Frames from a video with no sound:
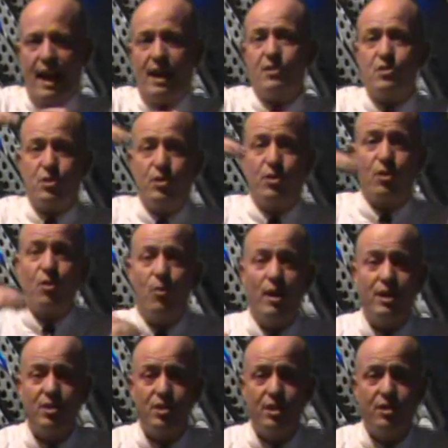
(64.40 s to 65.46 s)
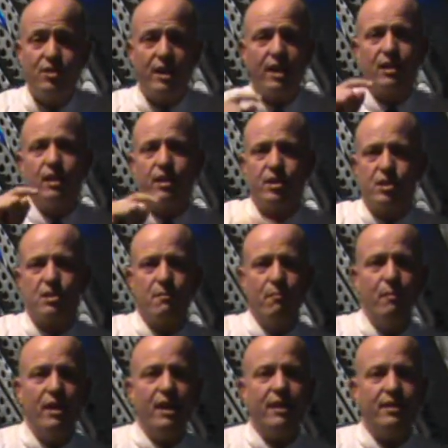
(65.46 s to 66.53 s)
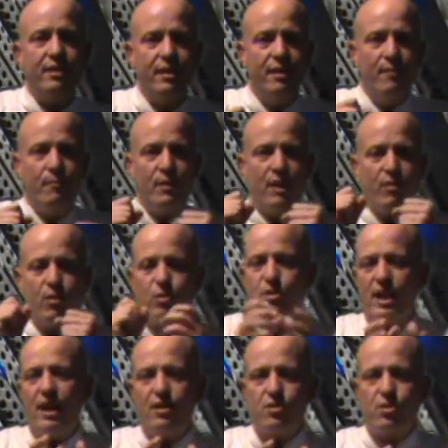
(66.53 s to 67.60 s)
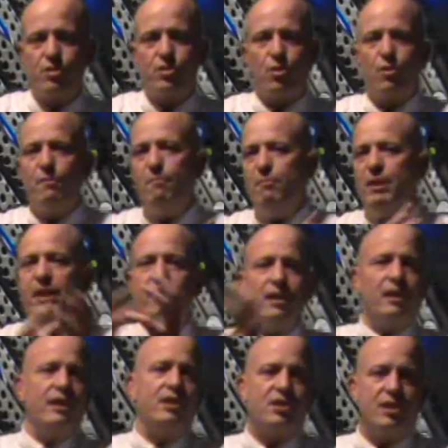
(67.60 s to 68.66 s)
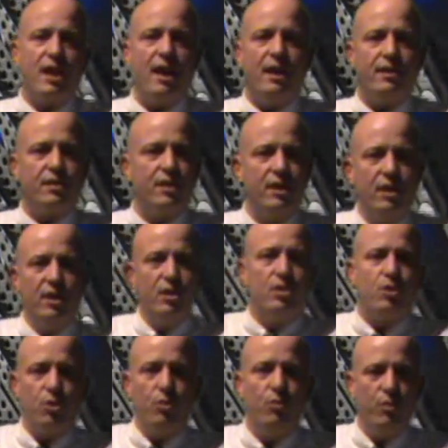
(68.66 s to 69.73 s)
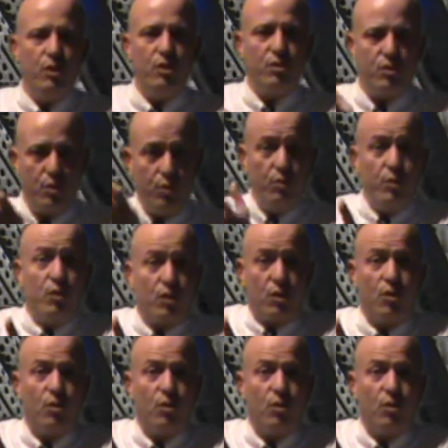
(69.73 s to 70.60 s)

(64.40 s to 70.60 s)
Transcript: answer your questions, they click submit. Those answers are immediately sent to your